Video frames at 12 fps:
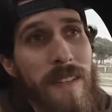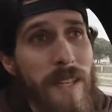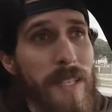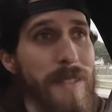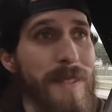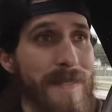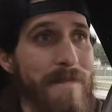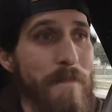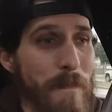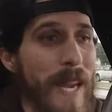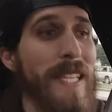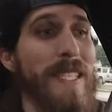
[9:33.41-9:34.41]
That's
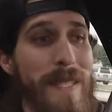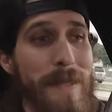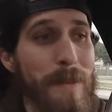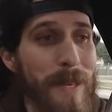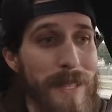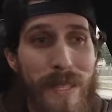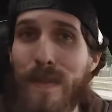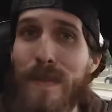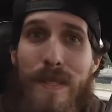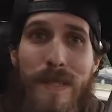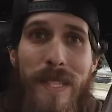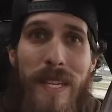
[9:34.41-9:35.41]
basically what this
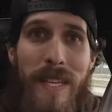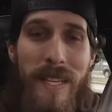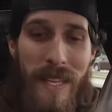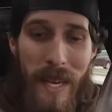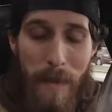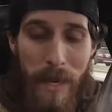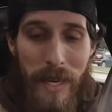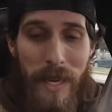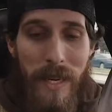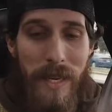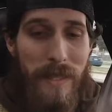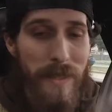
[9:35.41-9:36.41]
feels like. I mean,
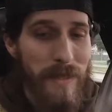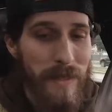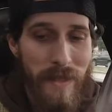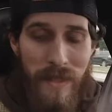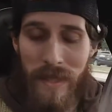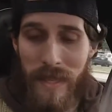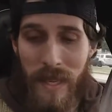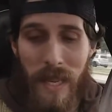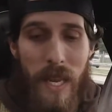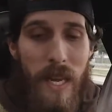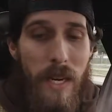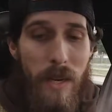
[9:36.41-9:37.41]
it is
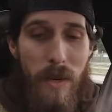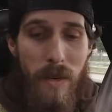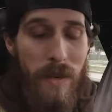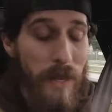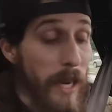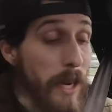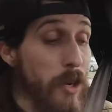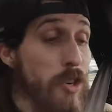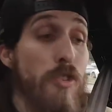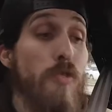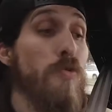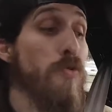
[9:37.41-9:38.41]

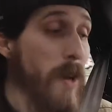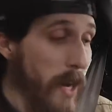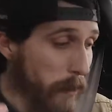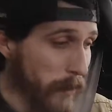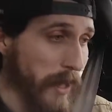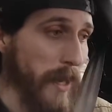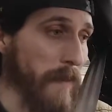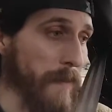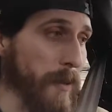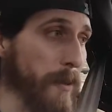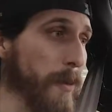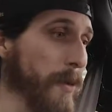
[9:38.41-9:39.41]
incredibly
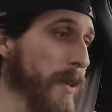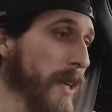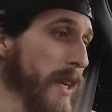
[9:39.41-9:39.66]
comfortable.